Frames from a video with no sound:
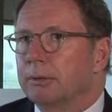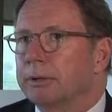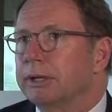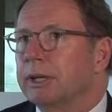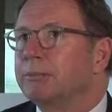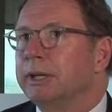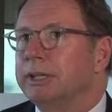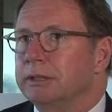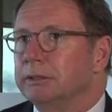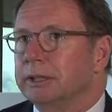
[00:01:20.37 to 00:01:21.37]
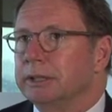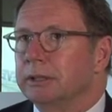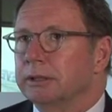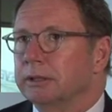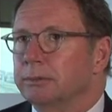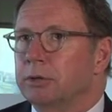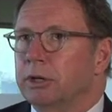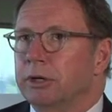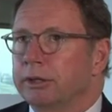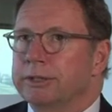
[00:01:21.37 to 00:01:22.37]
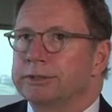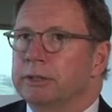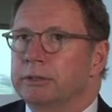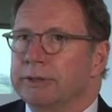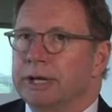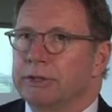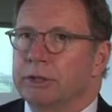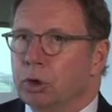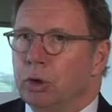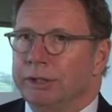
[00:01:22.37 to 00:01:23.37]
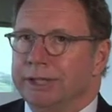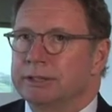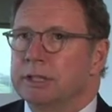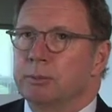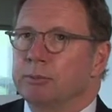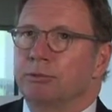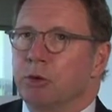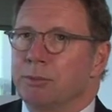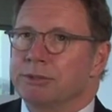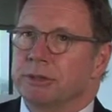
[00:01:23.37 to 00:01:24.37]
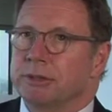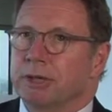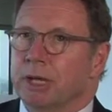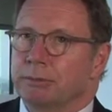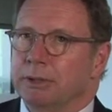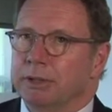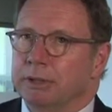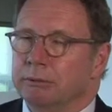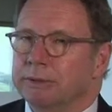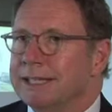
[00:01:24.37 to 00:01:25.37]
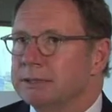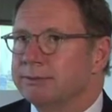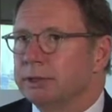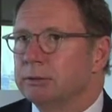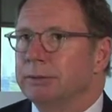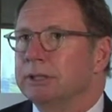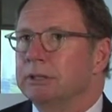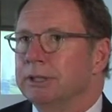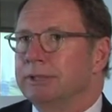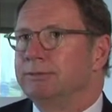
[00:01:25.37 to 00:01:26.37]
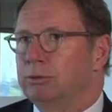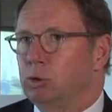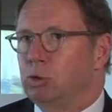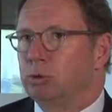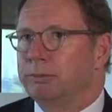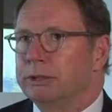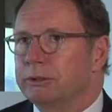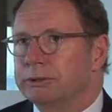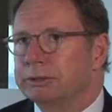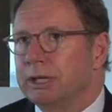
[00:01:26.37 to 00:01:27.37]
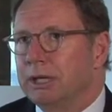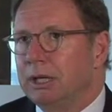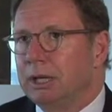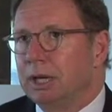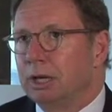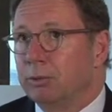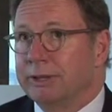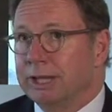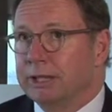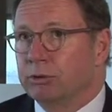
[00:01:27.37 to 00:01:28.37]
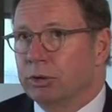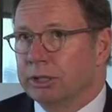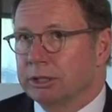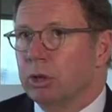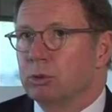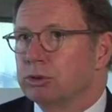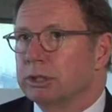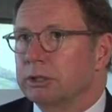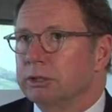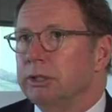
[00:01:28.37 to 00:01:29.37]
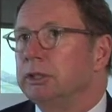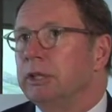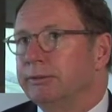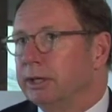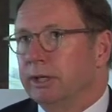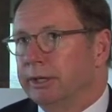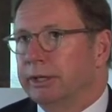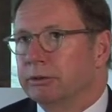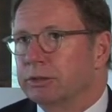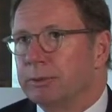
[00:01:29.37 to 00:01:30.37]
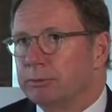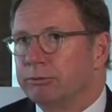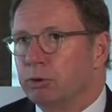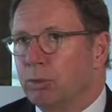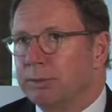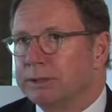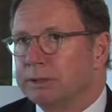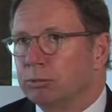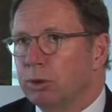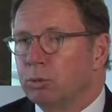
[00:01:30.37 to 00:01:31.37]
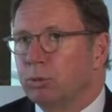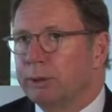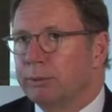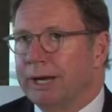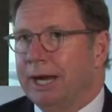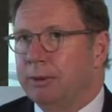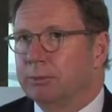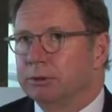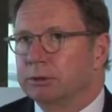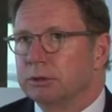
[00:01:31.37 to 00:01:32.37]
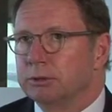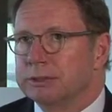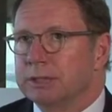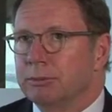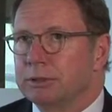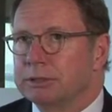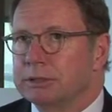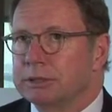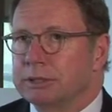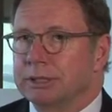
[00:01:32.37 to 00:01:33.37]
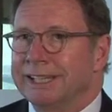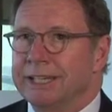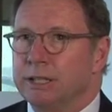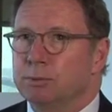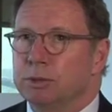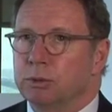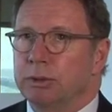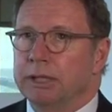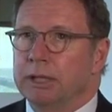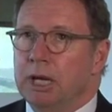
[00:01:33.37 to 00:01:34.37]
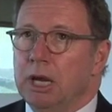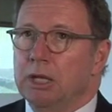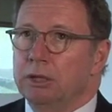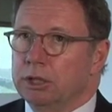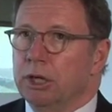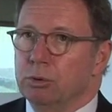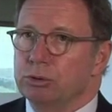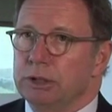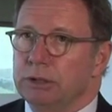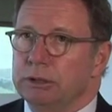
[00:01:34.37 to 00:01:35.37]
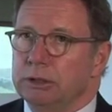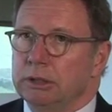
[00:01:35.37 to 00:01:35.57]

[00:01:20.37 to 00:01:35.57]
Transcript: But immediately the priorities are around the earnings and the performance of the company. Well, that's fundamentally flawed because without the right culture, you're never going to get great performance. And what we were able to establish is the linkage between the culture,